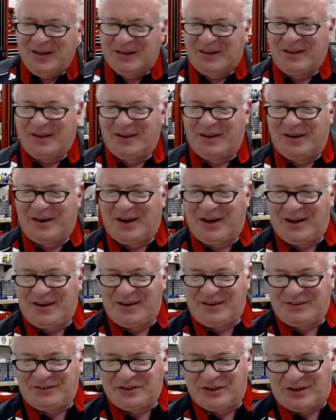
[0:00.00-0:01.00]
Ken,
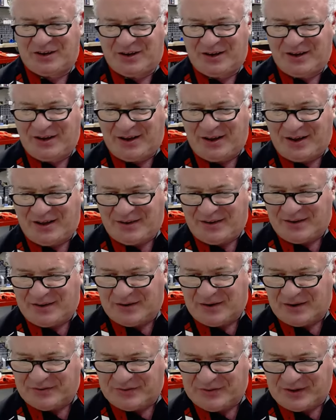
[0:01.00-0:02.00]
hi, John.
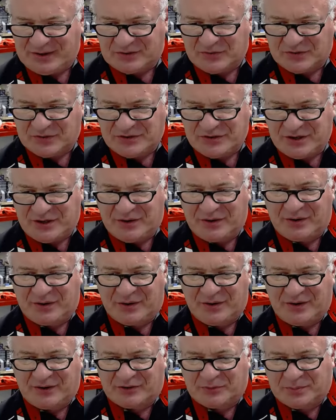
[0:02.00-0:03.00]
Thanks for sharing
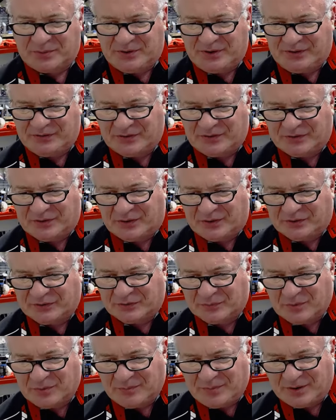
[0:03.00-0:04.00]
your expertise and thoughts
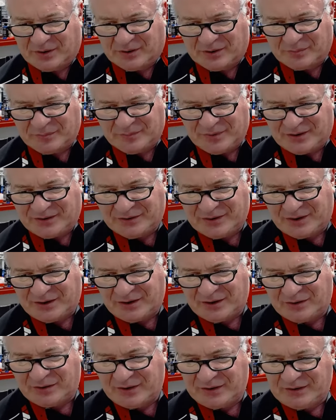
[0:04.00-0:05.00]
on repairing,
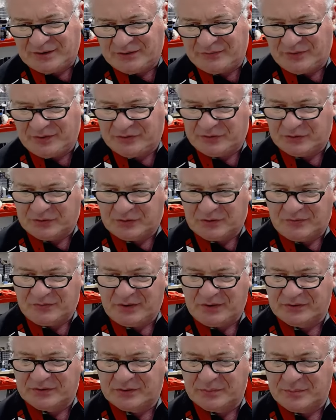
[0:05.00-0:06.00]
maintaining your ATVs,
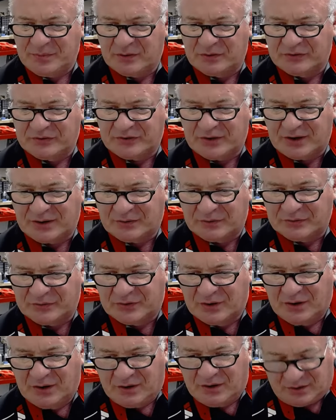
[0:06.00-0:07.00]
UTVs, and motorcycles.
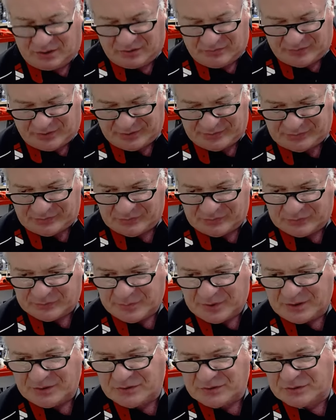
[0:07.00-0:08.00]
Your advice is
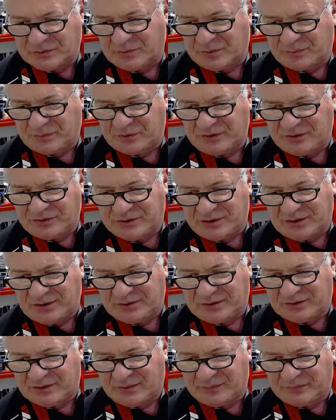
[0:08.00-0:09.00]
much
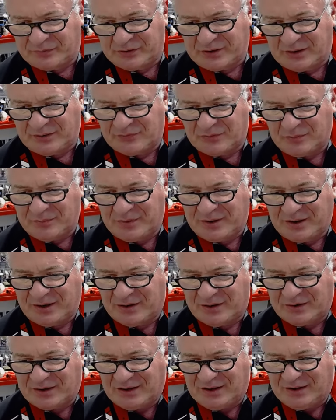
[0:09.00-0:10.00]
appreciated. Thumbs up from
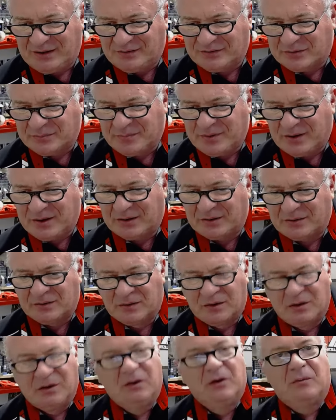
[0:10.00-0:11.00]
down east Maine.
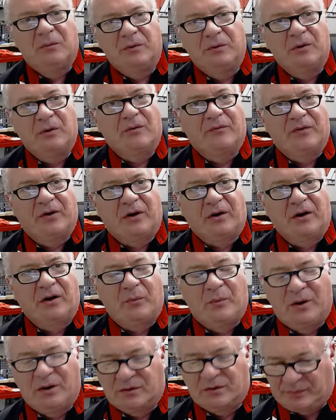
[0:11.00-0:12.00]
Well, you are very
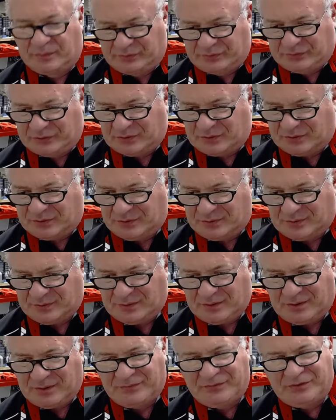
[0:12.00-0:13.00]
welcome, sir.
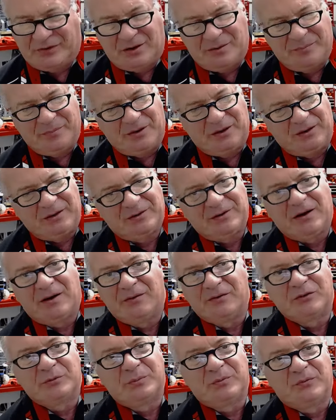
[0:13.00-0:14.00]
I've said it many
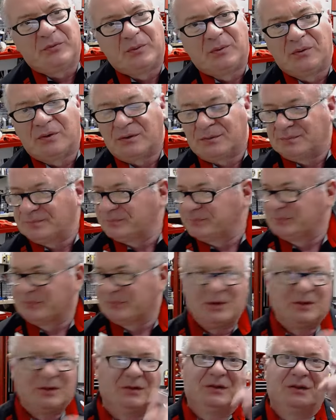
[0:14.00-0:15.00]
times before.
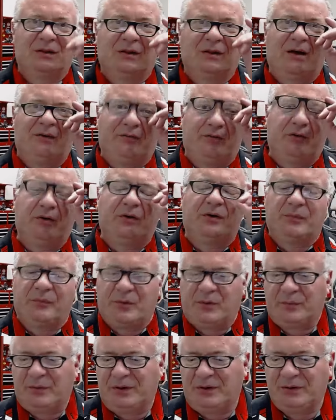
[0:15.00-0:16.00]
Love doing
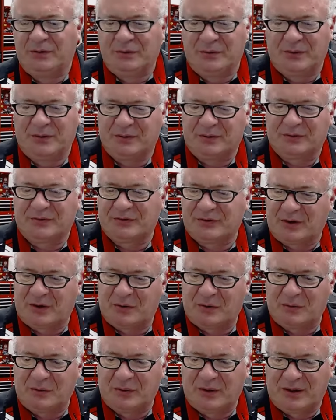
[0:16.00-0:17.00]
what we do here. It's a
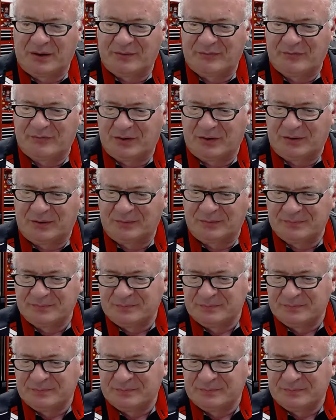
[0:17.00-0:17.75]
whole lot of fun.